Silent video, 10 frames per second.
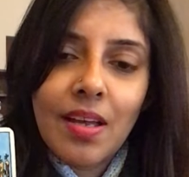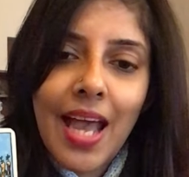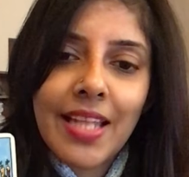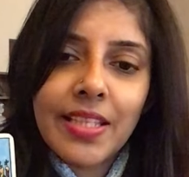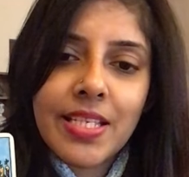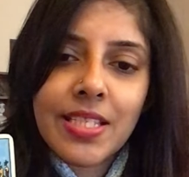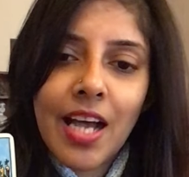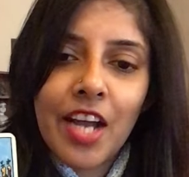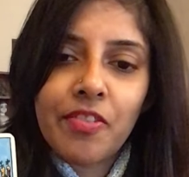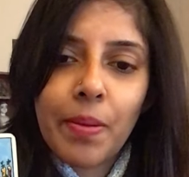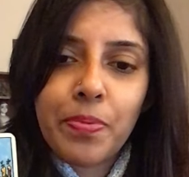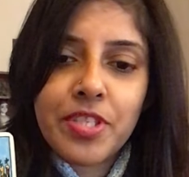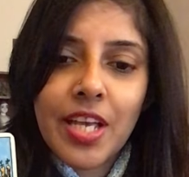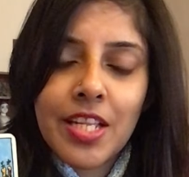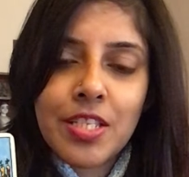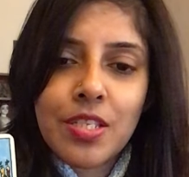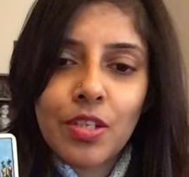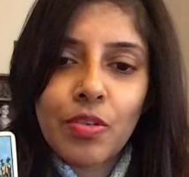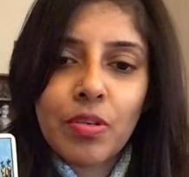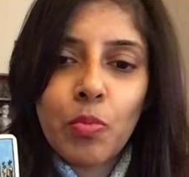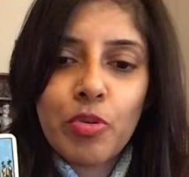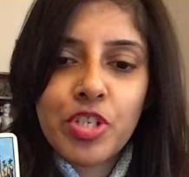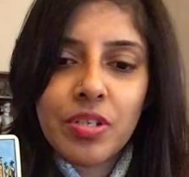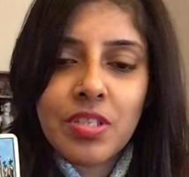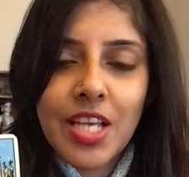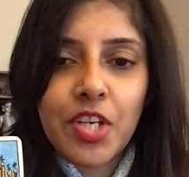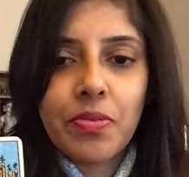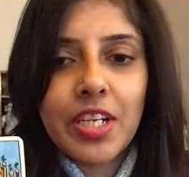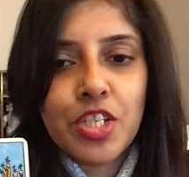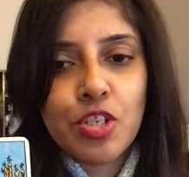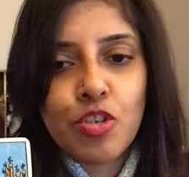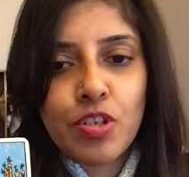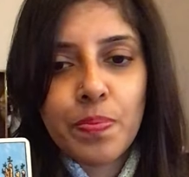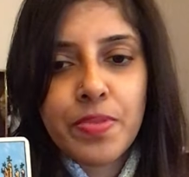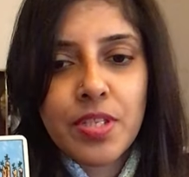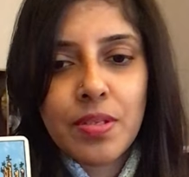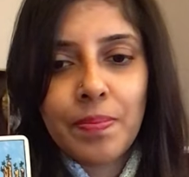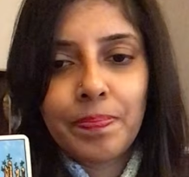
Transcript: and this card represents your emotions and relationships.